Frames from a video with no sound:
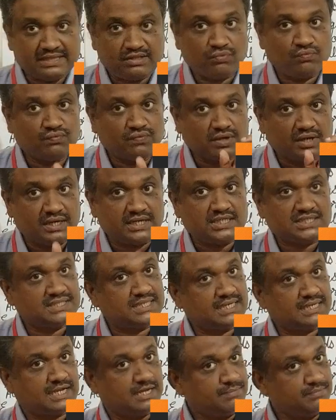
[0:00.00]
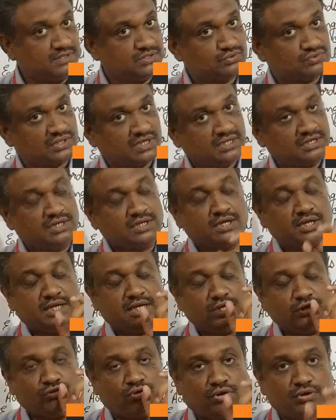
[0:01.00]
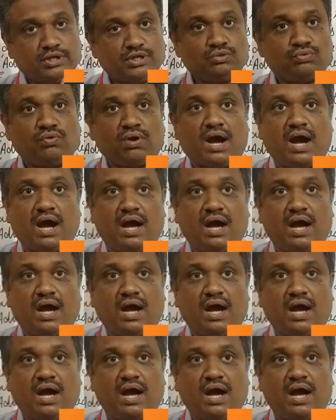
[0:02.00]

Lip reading: and the words that I am using in order to